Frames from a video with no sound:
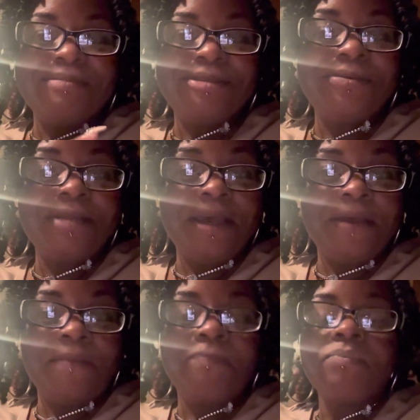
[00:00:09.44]

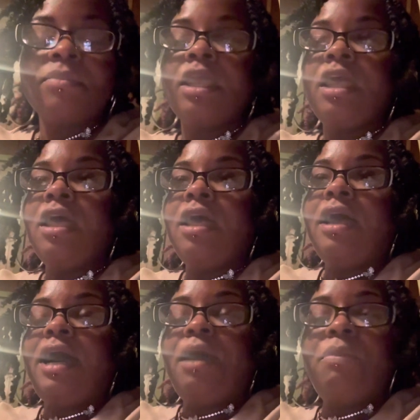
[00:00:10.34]
today
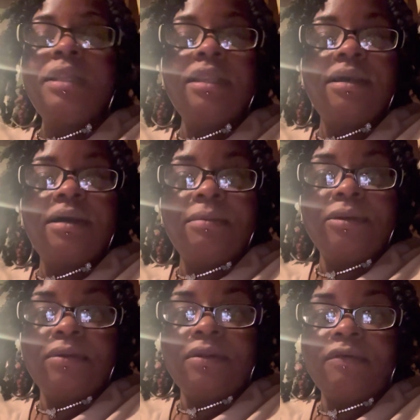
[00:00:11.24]
i wanted to come and
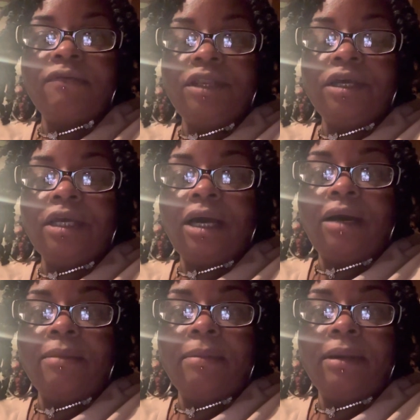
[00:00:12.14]
do a little video y'all
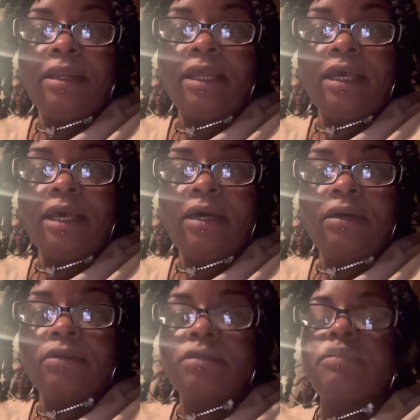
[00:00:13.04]
i'm at my dad's
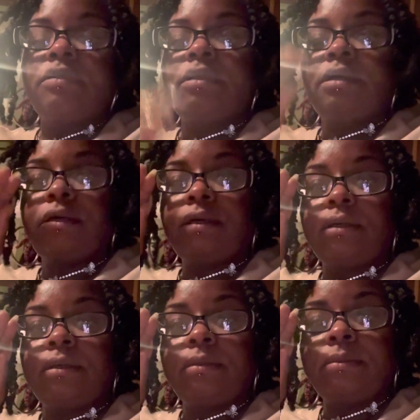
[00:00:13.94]
house
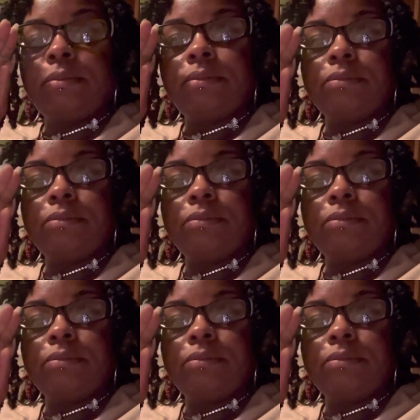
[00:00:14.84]
um